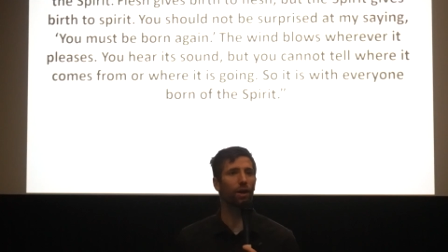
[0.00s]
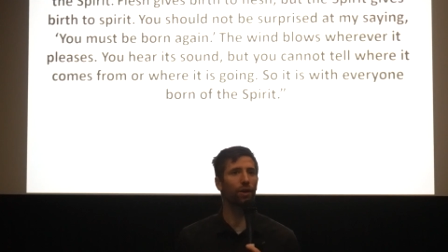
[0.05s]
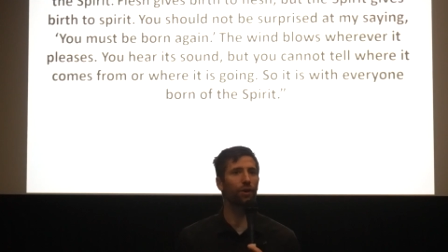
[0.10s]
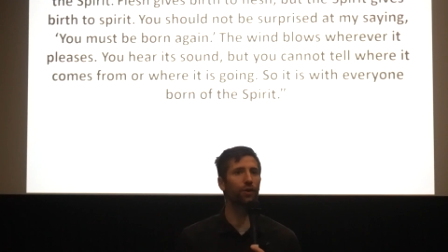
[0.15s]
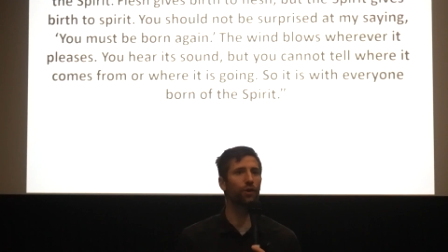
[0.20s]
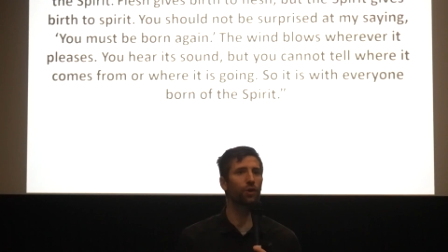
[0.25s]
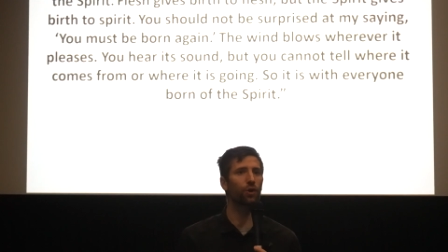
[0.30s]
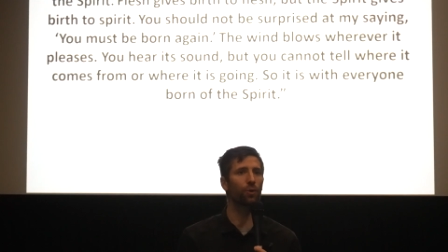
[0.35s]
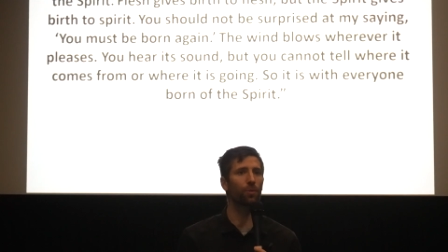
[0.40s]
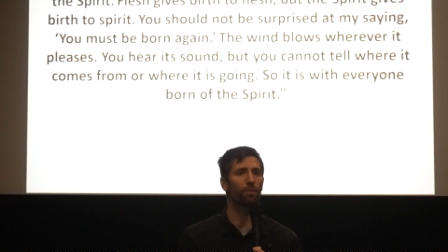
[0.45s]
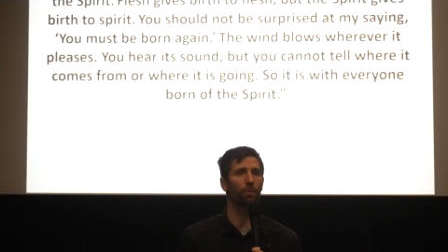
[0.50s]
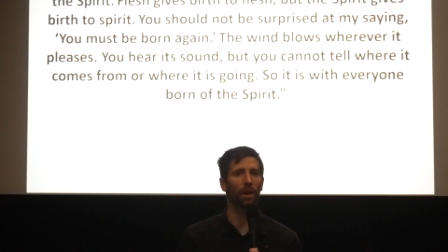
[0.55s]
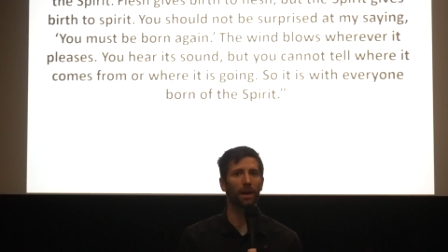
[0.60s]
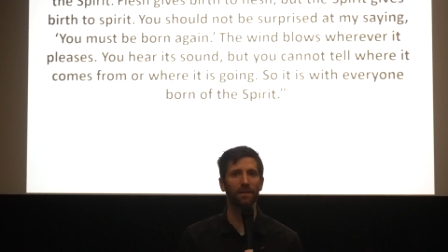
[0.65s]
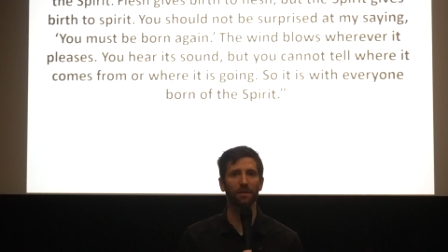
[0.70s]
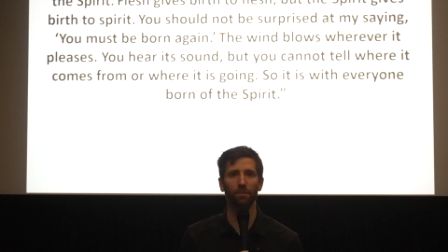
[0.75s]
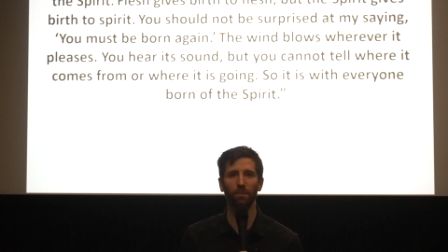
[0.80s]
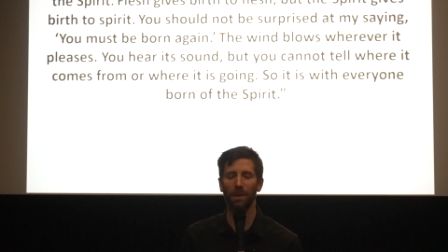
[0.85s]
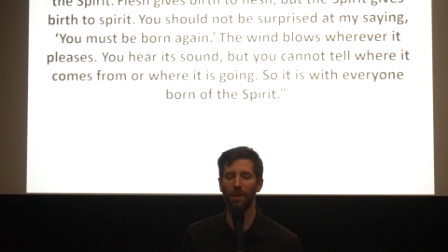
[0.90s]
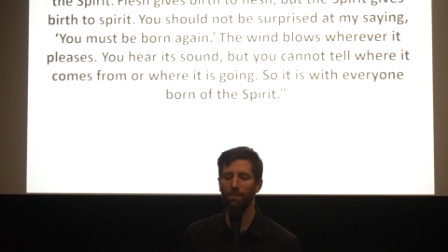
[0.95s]
'You
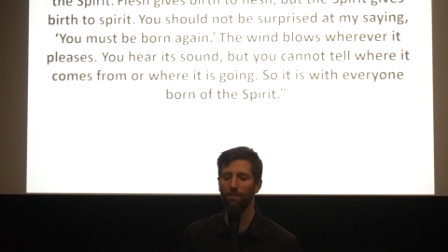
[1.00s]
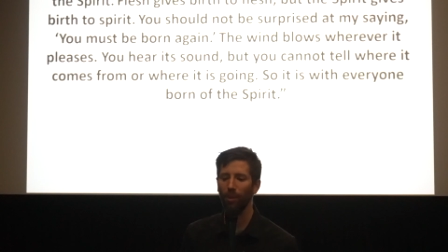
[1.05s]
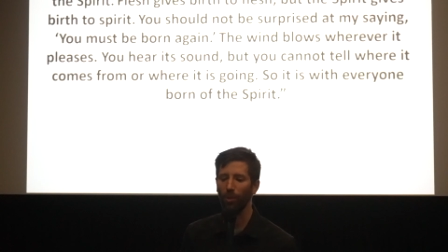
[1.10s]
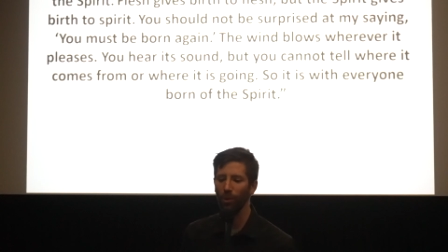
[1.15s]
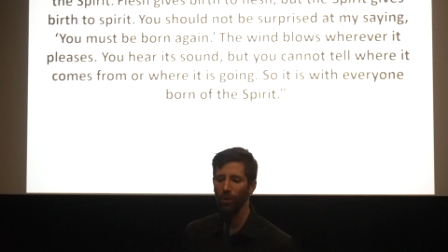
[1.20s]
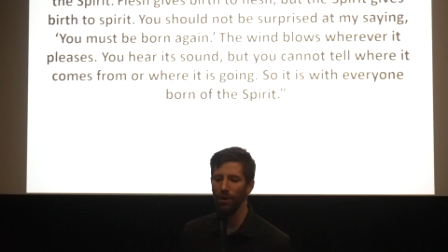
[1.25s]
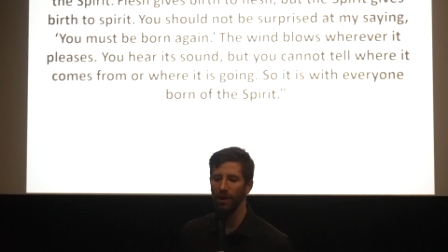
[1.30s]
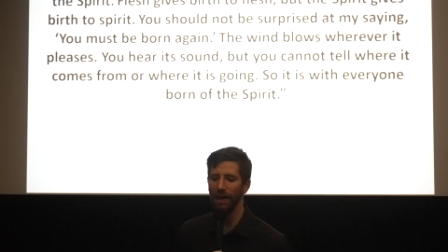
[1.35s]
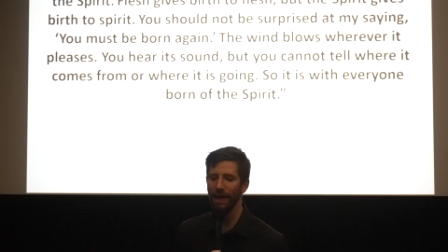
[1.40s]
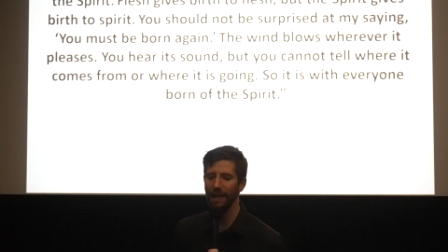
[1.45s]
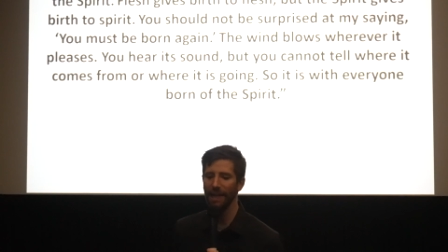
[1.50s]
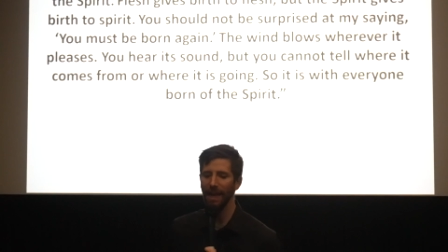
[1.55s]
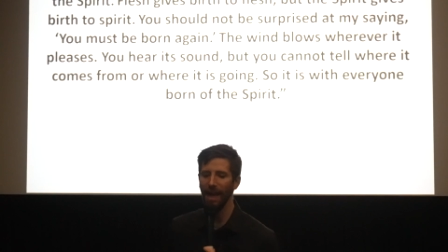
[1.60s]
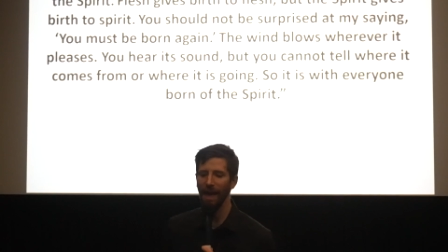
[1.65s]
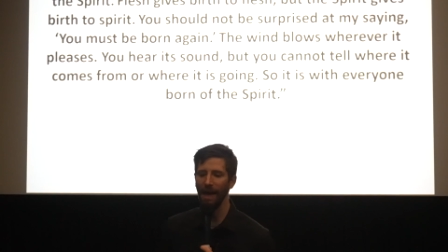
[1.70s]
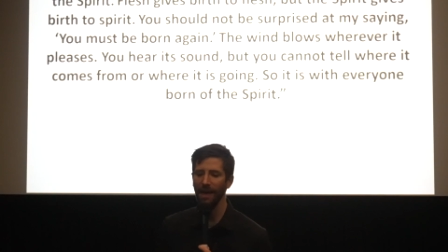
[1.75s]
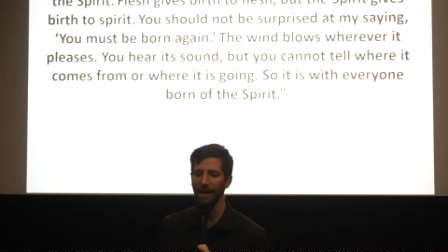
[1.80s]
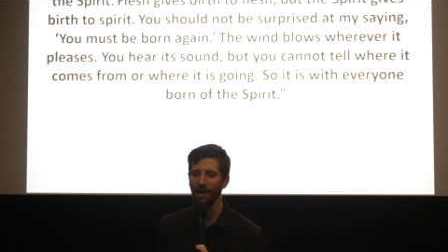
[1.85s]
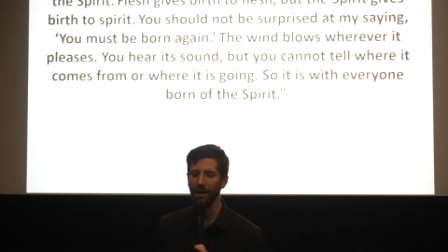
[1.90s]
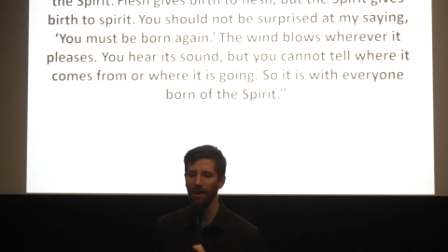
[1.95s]
must be born
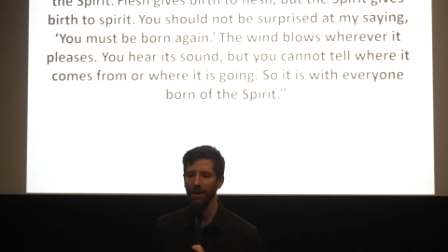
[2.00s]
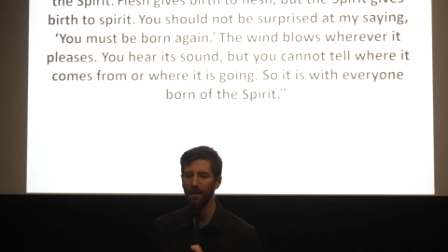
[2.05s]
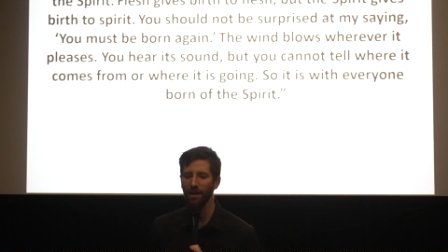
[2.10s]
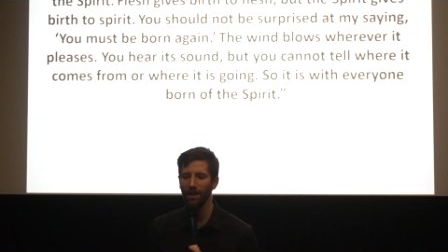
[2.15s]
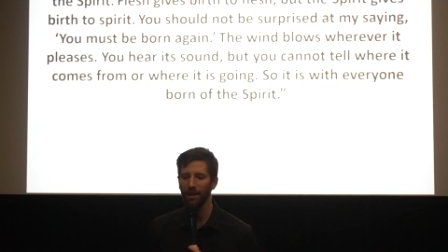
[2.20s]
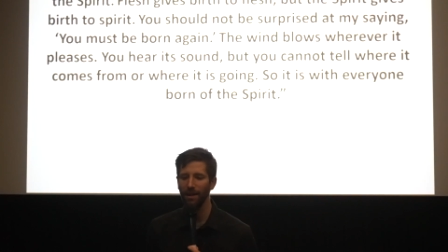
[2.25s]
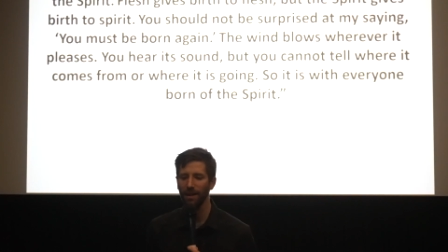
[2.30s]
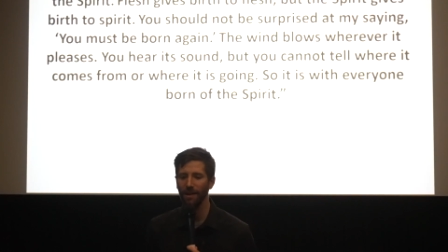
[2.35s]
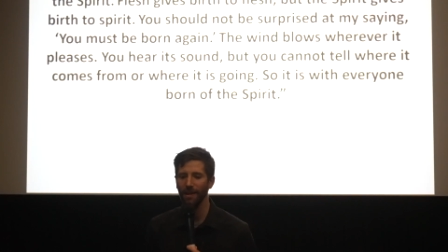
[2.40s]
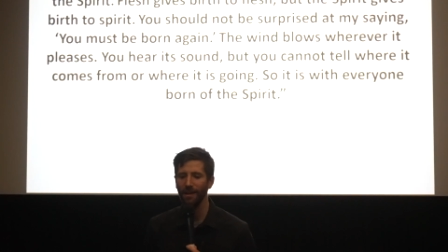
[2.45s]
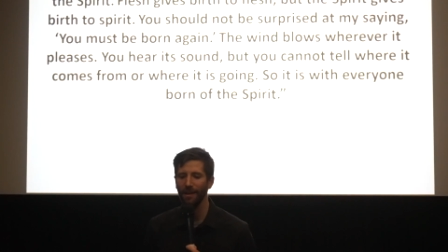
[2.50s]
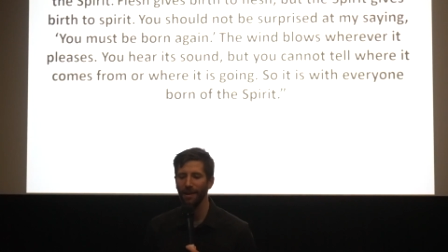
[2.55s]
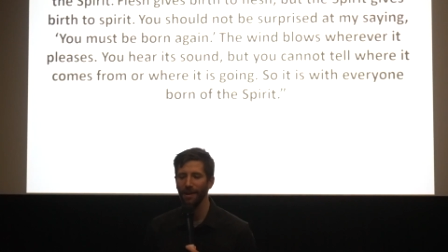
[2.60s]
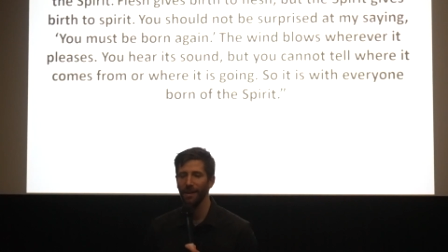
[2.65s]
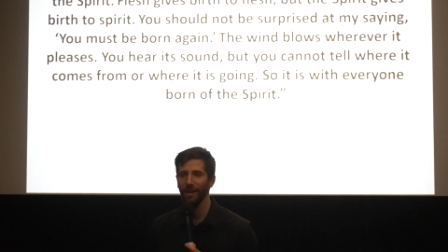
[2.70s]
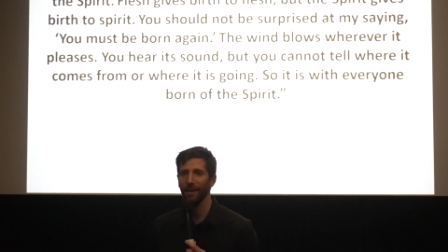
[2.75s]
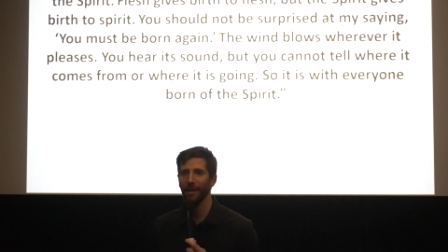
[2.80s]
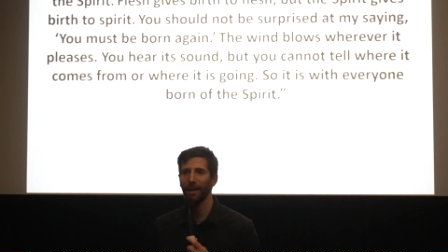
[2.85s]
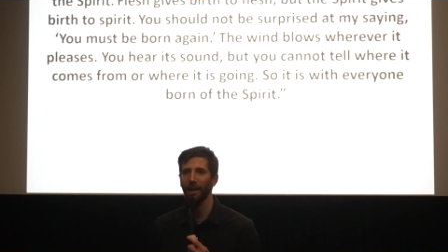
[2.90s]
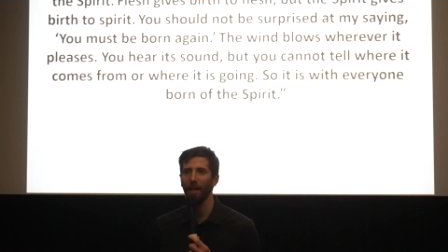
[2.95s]
again.'
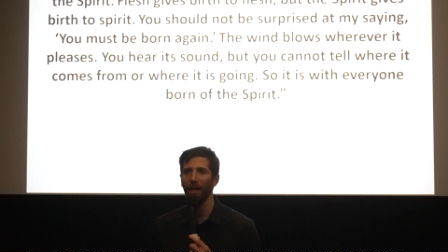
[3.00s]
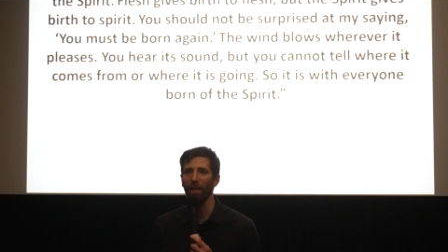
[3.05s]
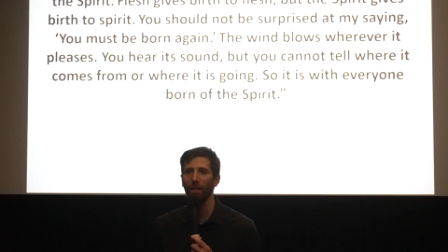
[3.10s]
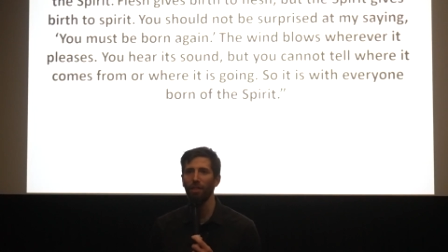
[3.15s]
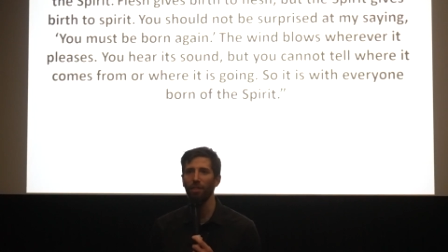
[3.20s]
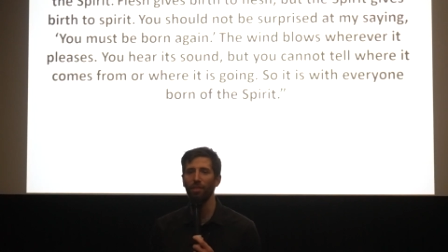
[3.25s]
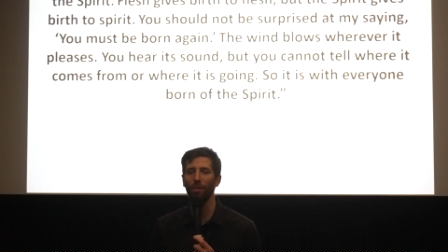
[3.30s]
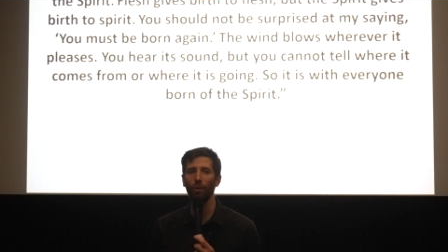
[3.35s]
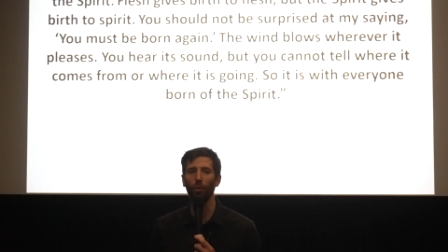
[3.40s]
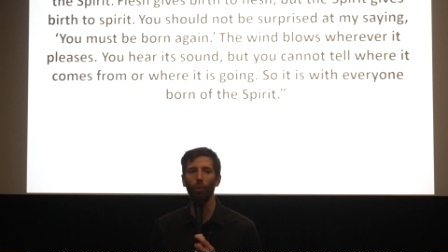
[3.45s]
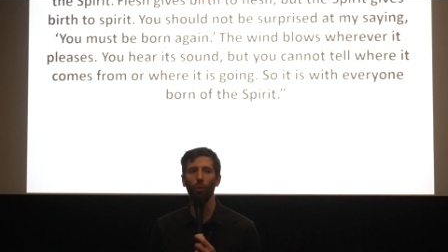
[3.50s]
The